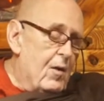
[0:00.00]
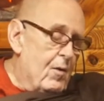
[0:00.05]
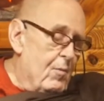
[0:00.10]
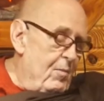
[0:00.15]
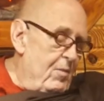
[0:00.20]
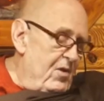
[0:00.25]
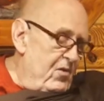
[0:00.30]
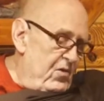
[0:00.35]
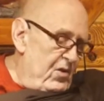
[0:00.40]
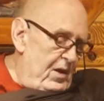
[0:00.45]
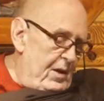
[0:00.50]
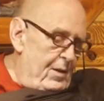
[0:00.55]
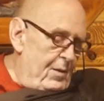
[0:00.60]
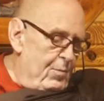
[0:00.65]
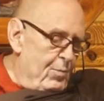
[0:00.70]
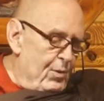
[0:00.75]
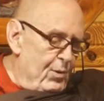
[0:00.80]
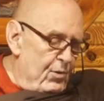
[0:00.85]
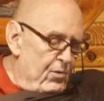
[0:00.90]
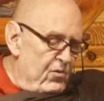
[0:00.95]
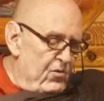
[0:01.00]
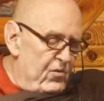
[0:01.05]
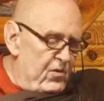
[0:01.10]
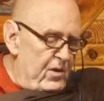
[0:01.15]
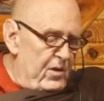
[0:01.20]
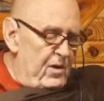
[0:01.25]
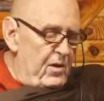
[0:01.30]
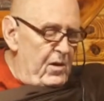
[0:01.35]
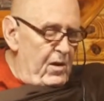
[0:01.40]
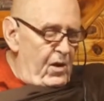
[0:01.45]
or beset a
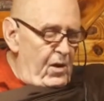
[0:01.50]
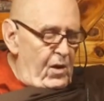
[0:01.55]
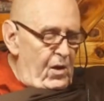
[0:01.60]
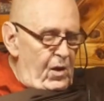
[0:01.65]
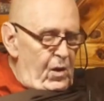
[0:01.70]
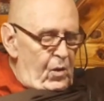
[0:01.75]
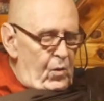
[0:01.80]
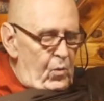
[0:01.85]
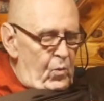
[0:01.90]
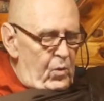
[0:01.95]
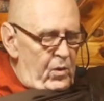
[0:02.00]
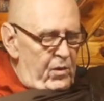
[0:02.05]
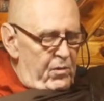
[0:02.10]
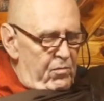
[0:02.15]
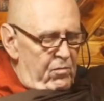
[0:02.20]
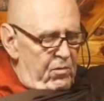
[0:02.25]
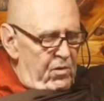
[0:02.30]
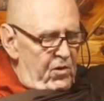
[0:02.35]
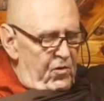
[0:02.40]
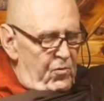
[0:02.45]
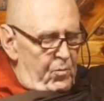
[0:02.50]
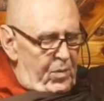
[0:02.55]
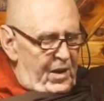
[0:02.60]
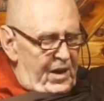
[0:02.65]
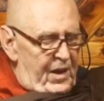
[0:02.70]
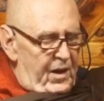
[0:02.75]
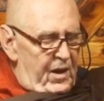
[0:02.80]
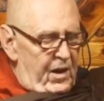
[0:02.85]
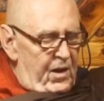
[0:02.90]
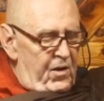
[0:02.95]
person with
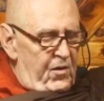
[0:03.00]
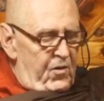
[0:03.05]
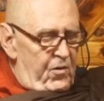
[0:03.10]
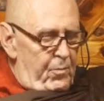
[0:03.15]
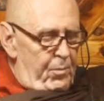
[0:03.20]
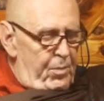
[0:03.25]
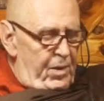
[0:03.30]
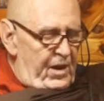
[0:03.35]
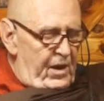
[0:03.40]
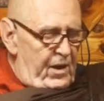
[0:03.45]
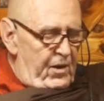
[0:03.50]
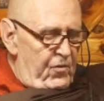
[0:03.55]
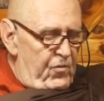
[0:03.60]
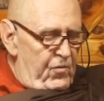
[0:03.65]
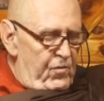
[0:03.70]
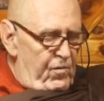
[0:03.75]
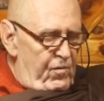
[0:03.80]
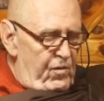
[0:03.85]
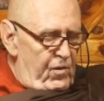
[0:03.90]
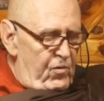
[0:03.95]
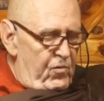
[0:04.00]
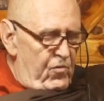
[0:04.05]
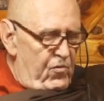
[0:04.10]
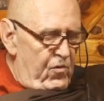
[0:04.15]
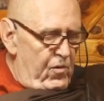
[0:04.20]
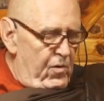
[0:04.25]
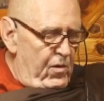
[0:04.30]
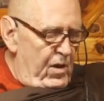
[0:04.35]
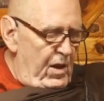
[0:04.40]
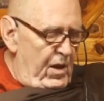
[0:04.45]
respect to past,
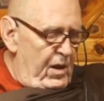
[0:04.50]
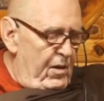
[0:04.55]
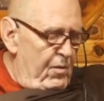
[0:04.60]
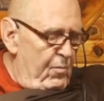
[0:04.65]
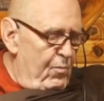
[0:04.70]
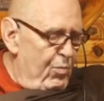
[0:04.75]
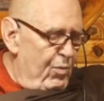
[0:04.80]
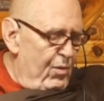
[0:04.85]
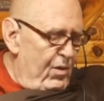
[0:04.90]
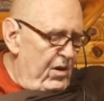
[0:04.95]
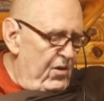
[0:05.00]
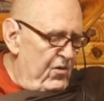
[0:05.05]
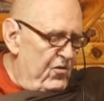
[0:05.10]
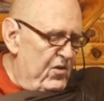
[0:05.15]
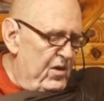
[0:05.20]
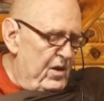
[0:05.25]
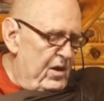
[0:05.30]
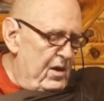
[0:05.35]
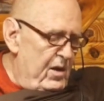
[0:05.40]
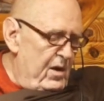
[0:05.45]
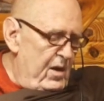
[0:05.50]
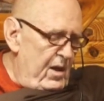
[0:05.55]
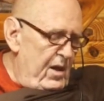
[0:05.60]
future, and present.